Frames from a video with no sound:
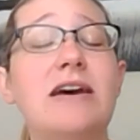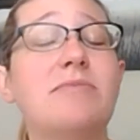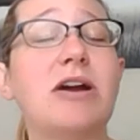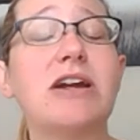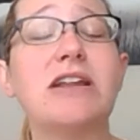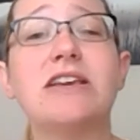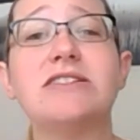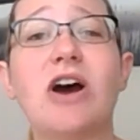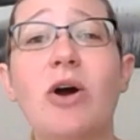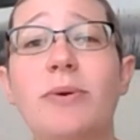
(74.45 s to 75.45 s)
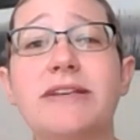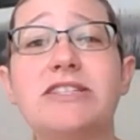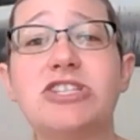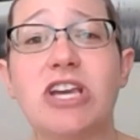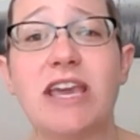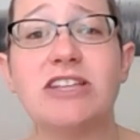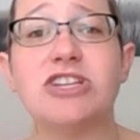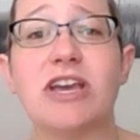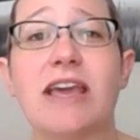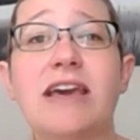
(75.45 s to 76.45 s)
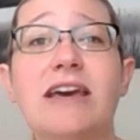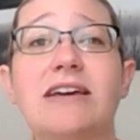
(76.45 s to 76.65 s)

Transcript: Marketing is always changing,